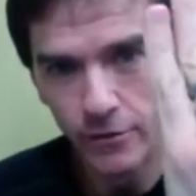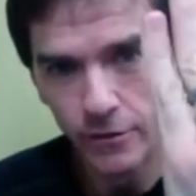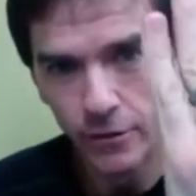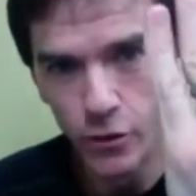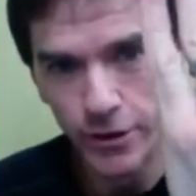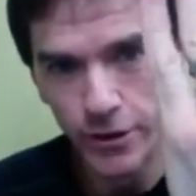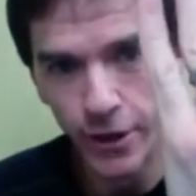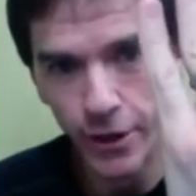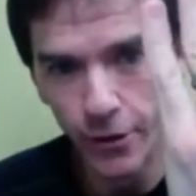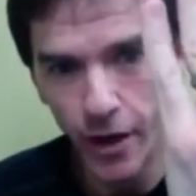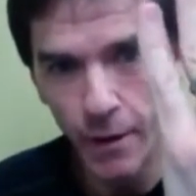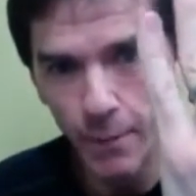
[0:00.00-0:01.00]
so you can
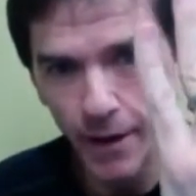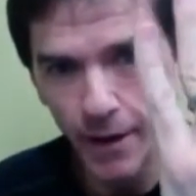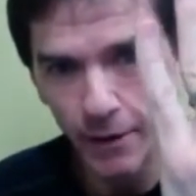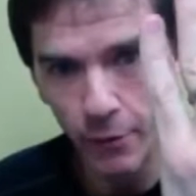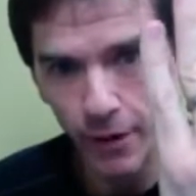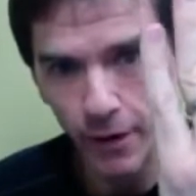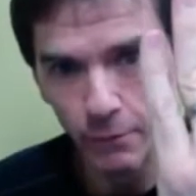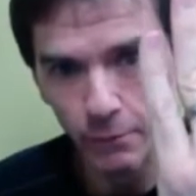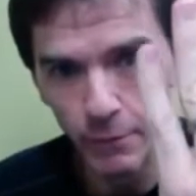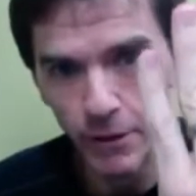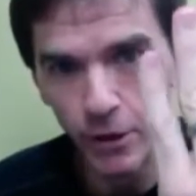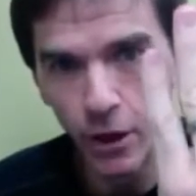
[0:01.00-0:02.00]
carry your iPad around.
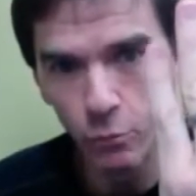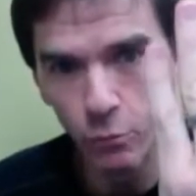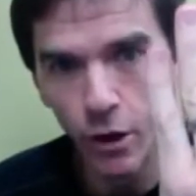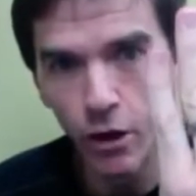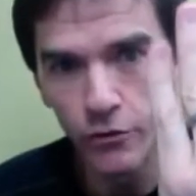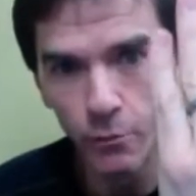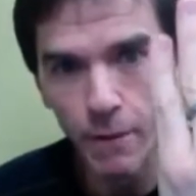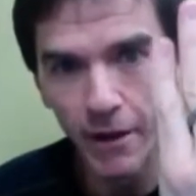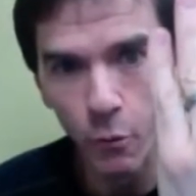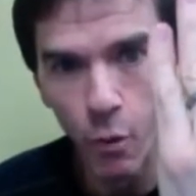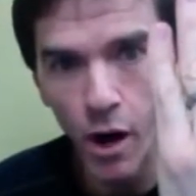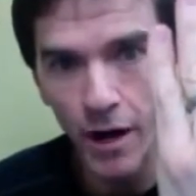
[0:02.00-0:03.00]
But we also
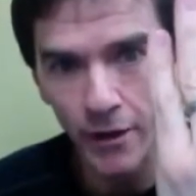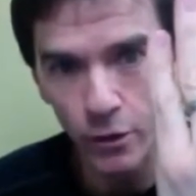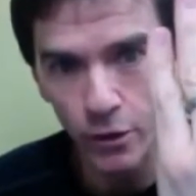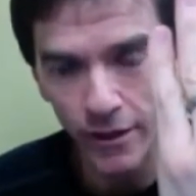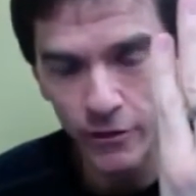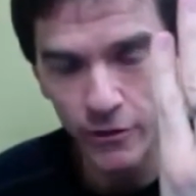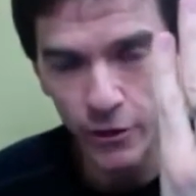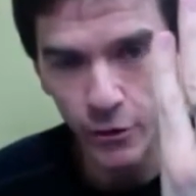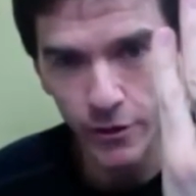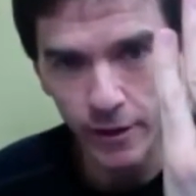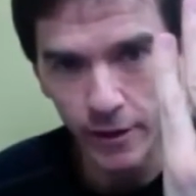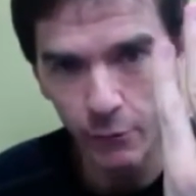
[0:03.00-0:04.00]
mount a wide-angle lens to
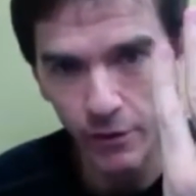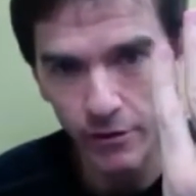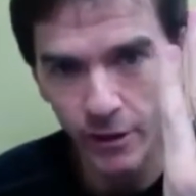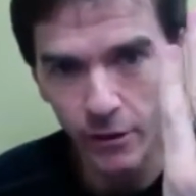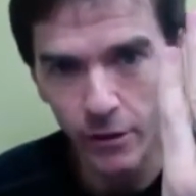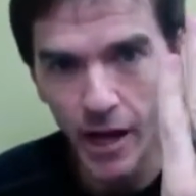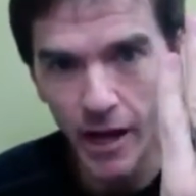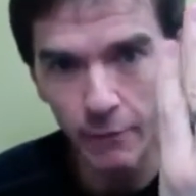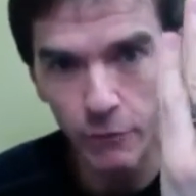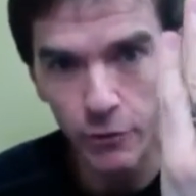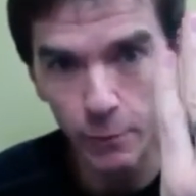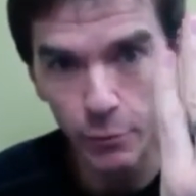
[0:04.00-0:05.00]
it, and we sell a lot of
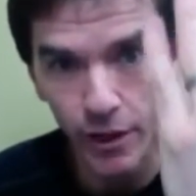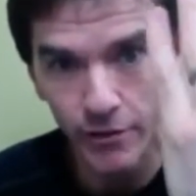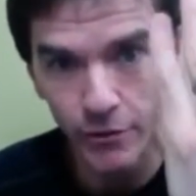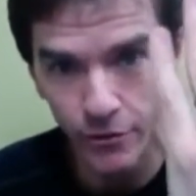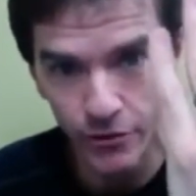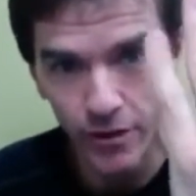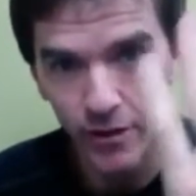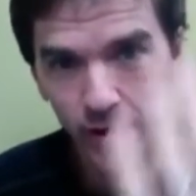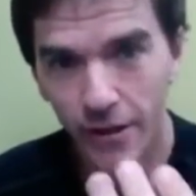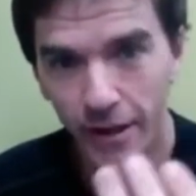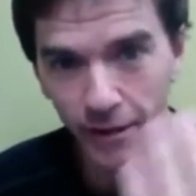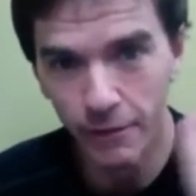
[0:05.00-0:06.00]
them to appraisers.
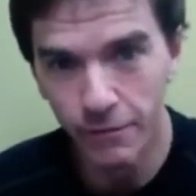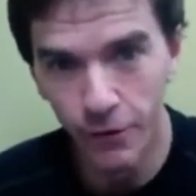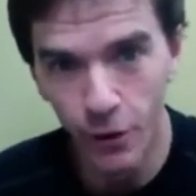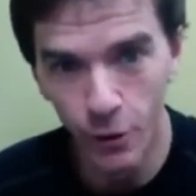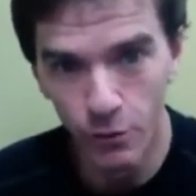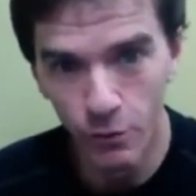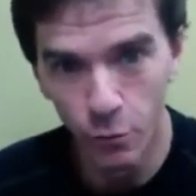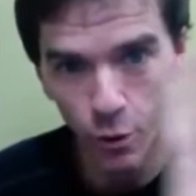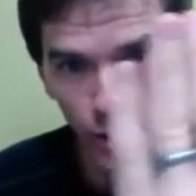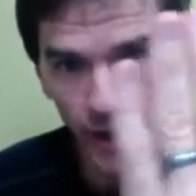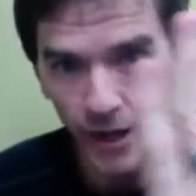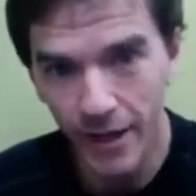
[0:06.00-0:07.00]
They can film with
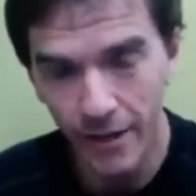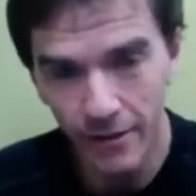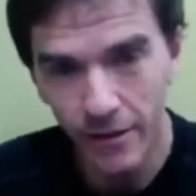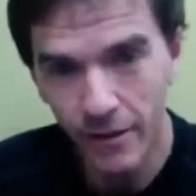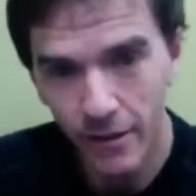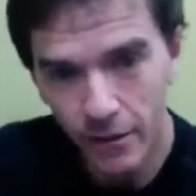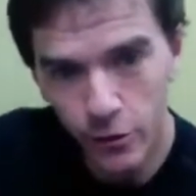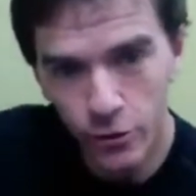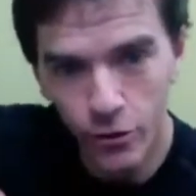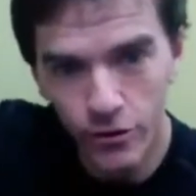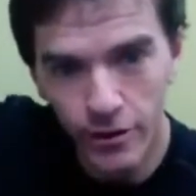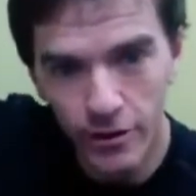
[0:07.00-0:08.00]
one hand,
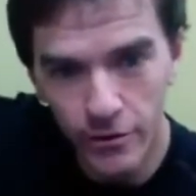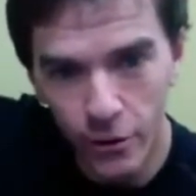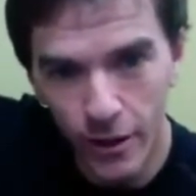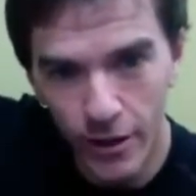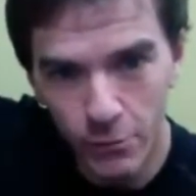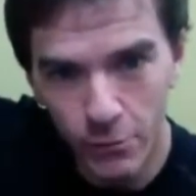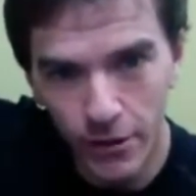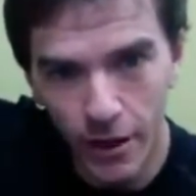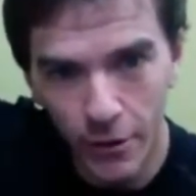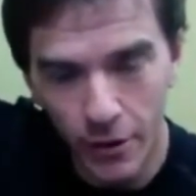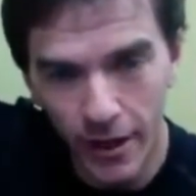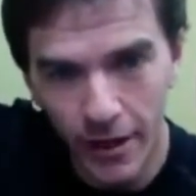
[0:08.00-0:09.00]
use their disto laser with the
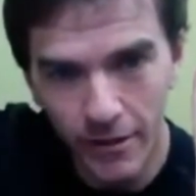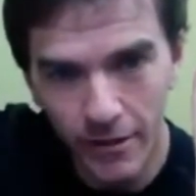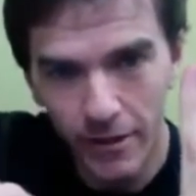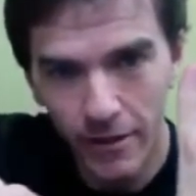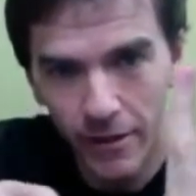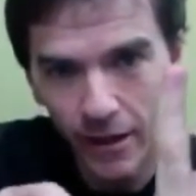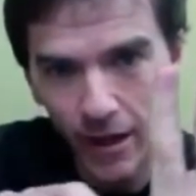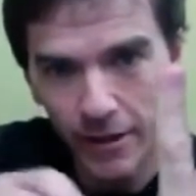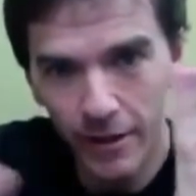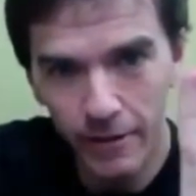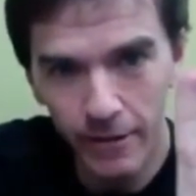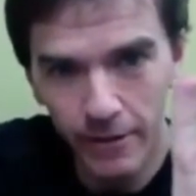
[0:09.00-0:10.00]
other hand, and
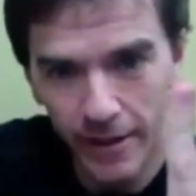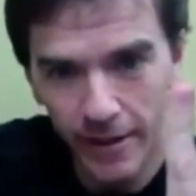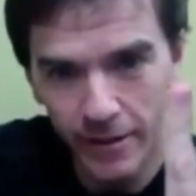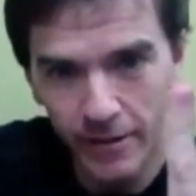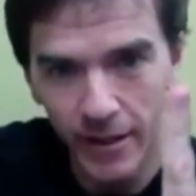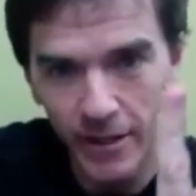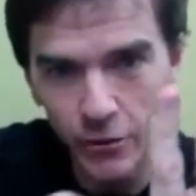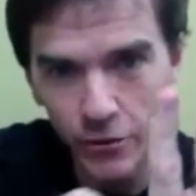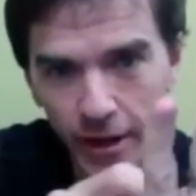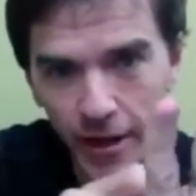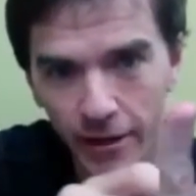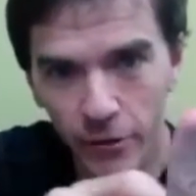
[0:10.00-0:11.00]
then they can set the laser
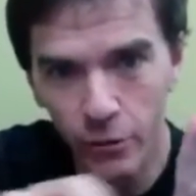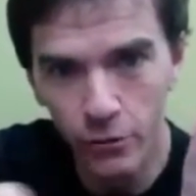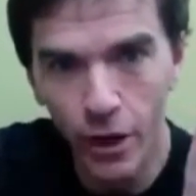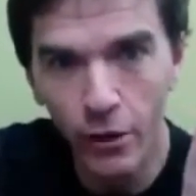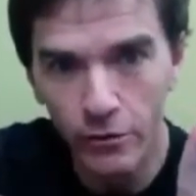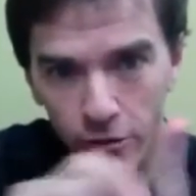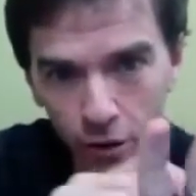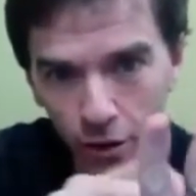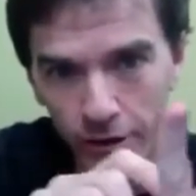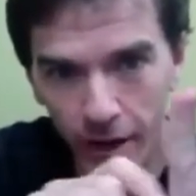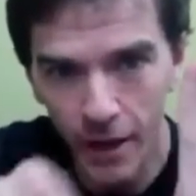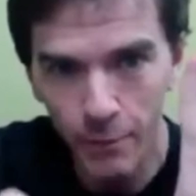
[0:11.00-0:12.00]
down and do notes
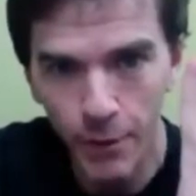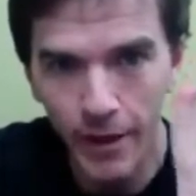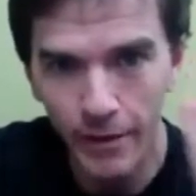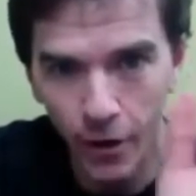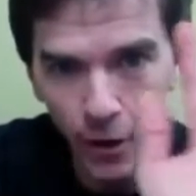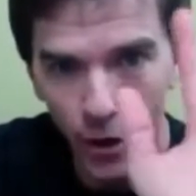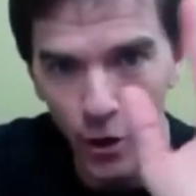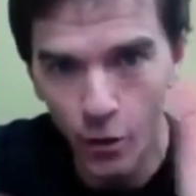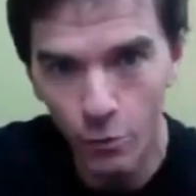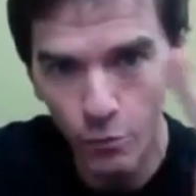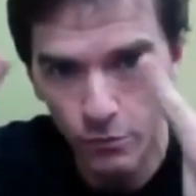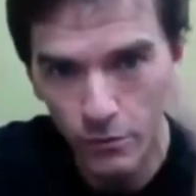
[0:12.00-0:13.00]
on the iPad,
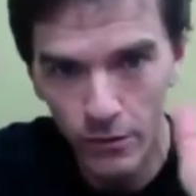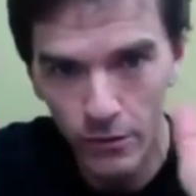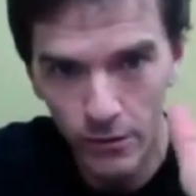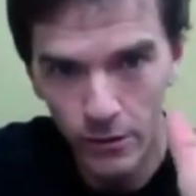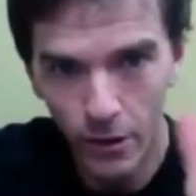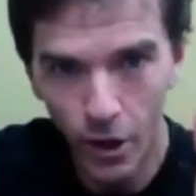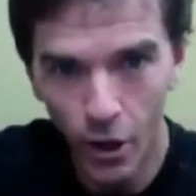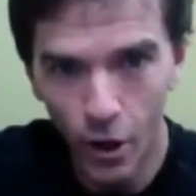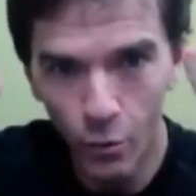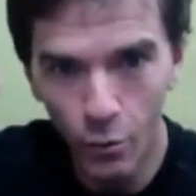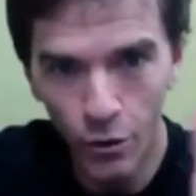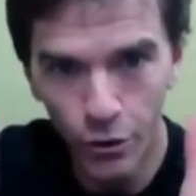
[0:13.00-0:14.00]
all
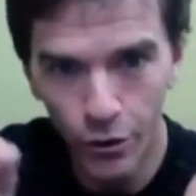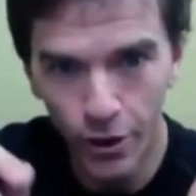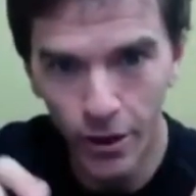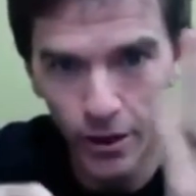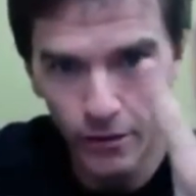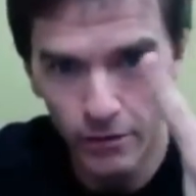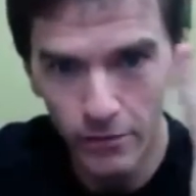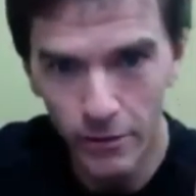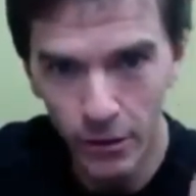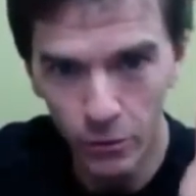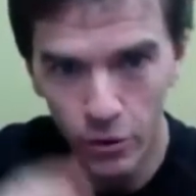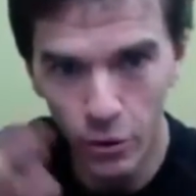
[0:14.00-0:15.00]
with
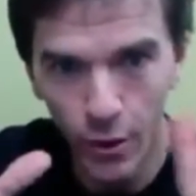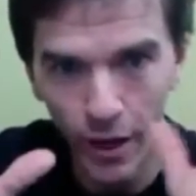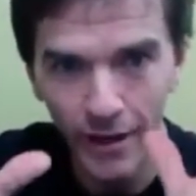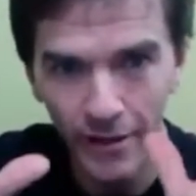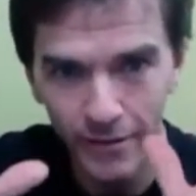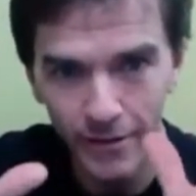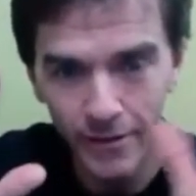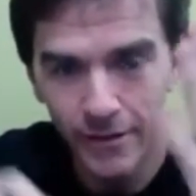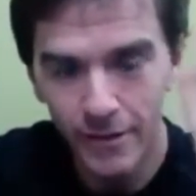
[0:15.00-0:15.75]
two hands.